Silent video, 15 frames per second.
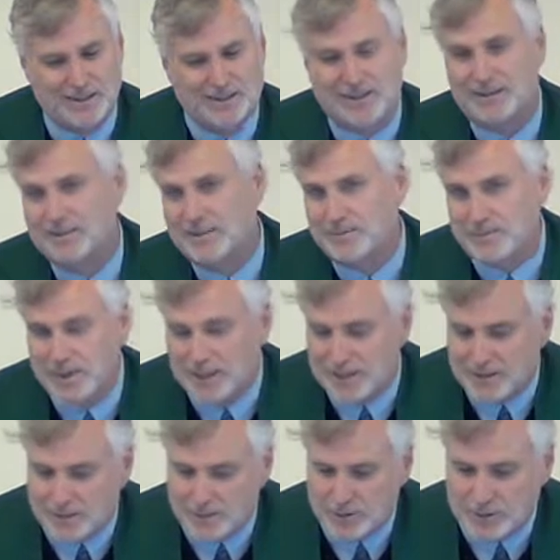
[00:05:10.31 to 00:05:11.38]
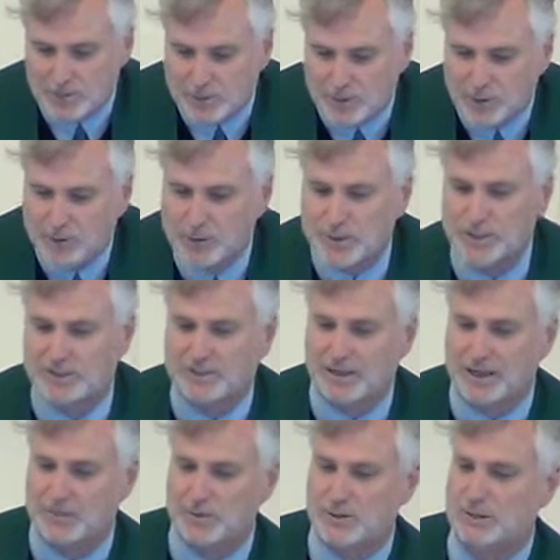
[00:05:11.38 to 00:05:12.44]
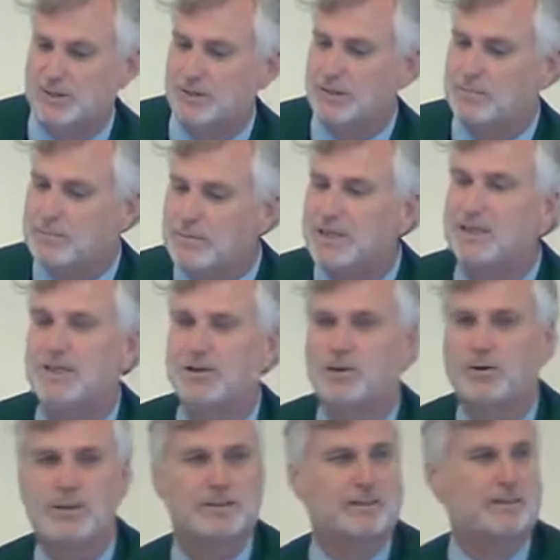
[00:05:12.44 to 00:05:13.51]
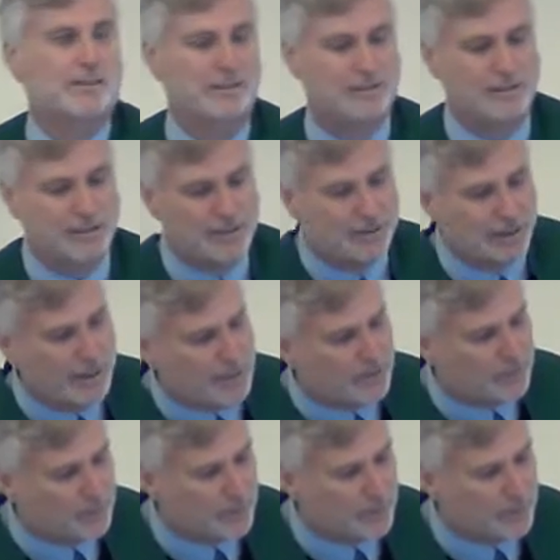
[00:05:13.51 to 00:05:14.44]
Dr. Mays was a bold exception to the many Christians today